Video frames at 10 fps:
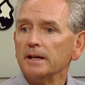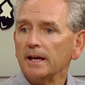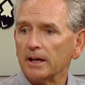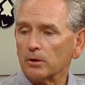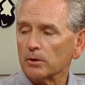
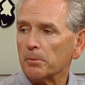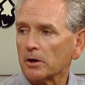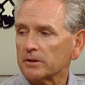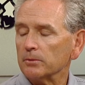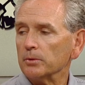and go to
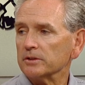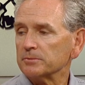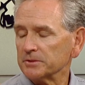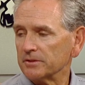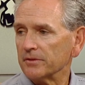market with
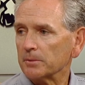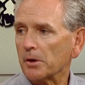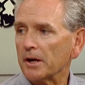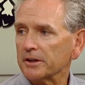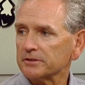specific
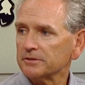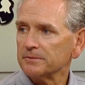products.